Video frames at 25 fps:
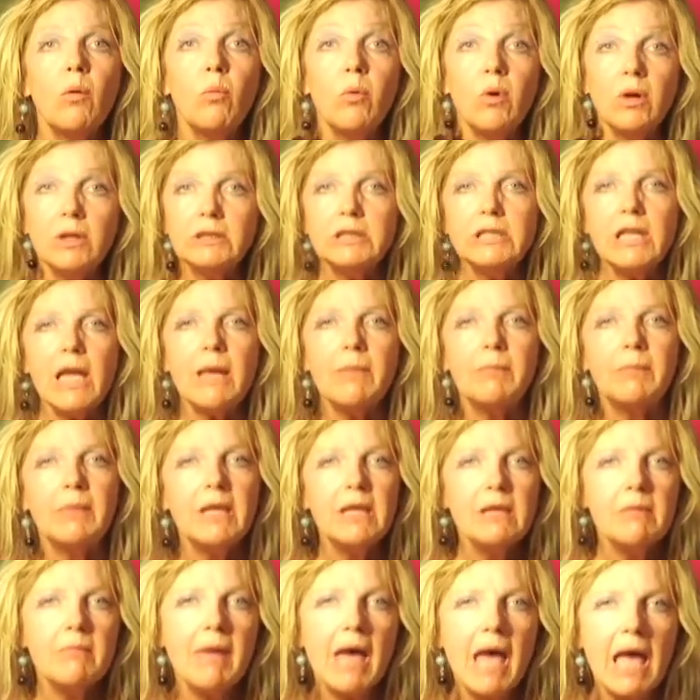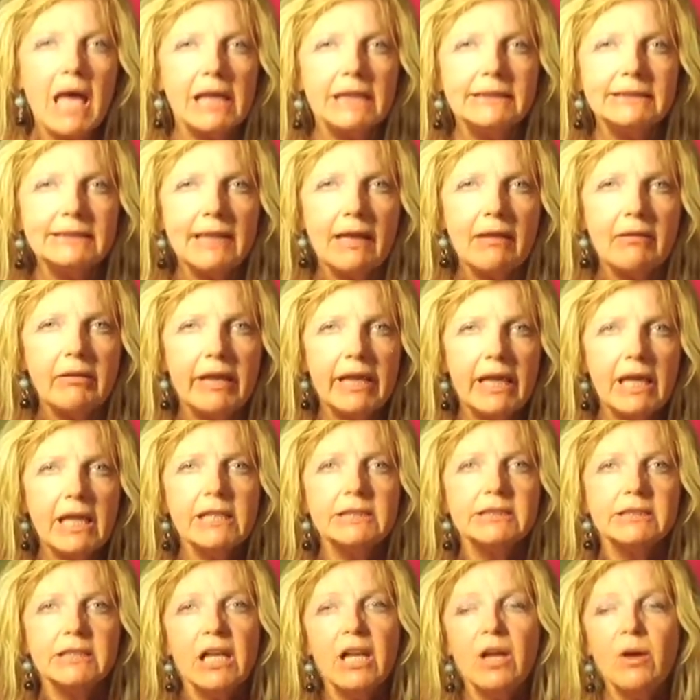One time, me and my ISO
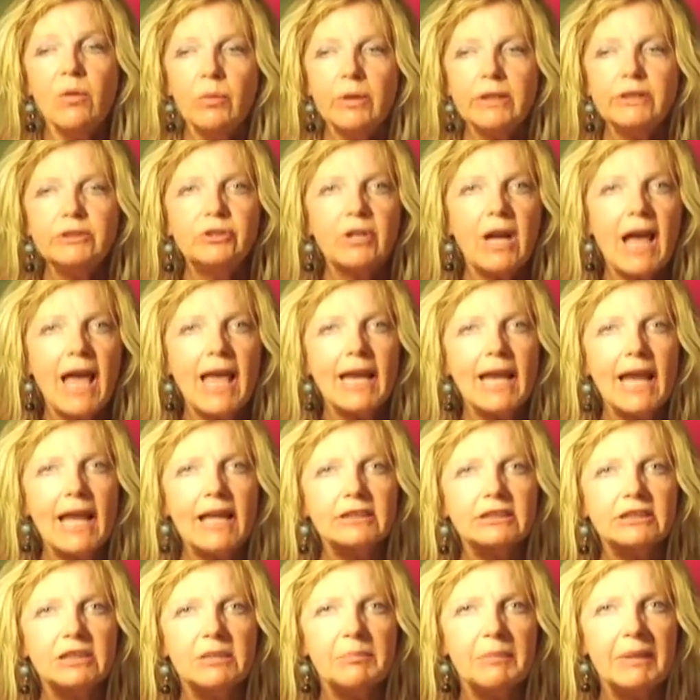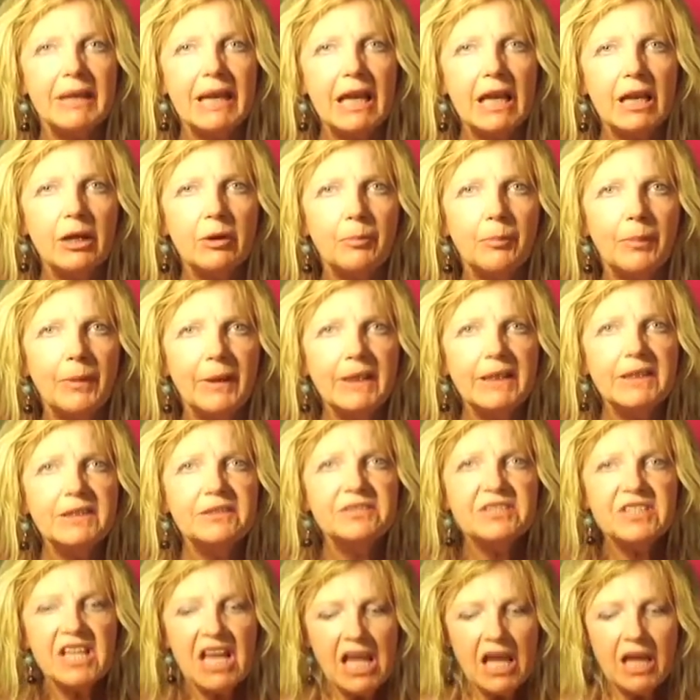ex, we dried out some banana
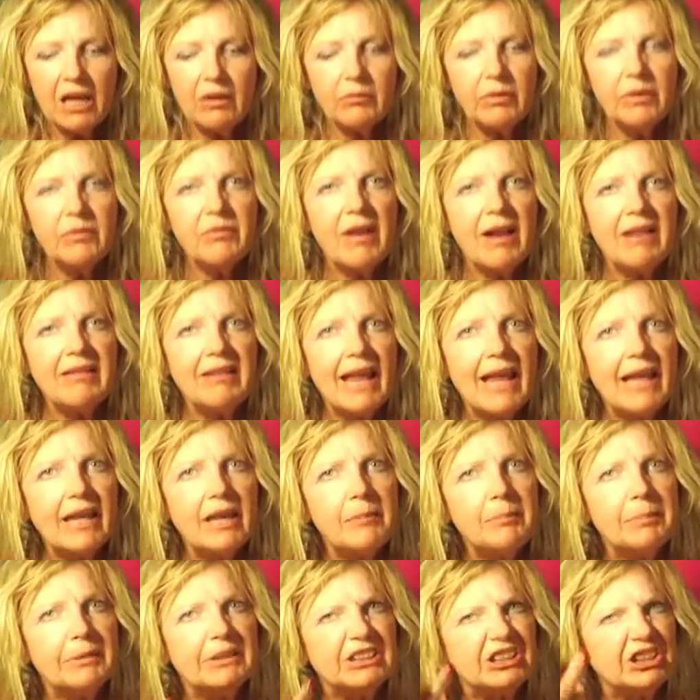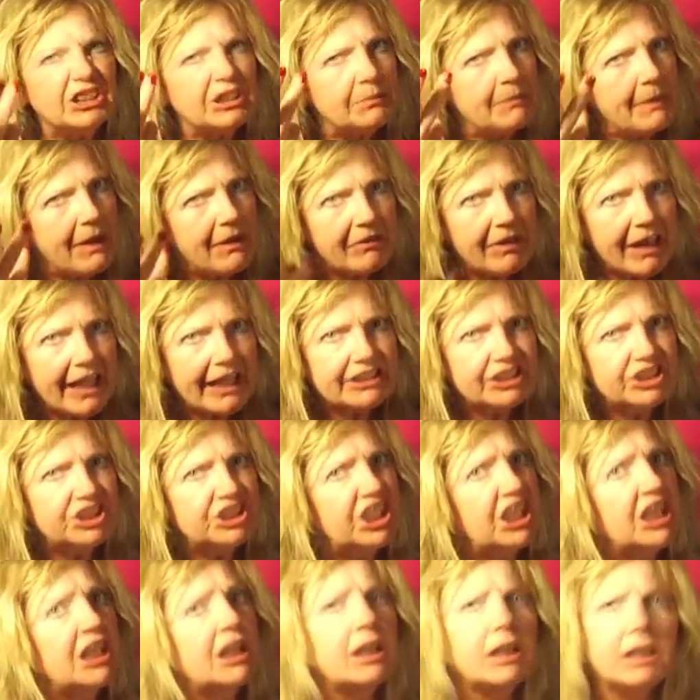peels and we roll that up and smoke that
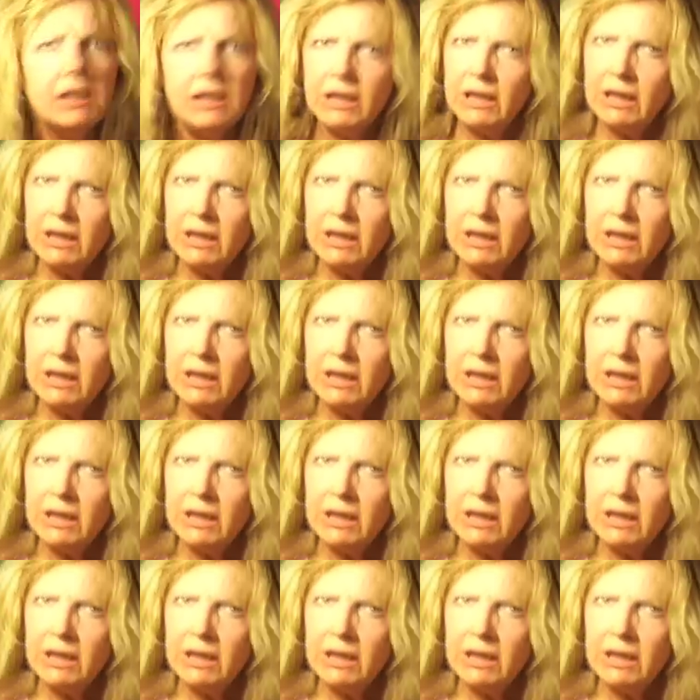shit.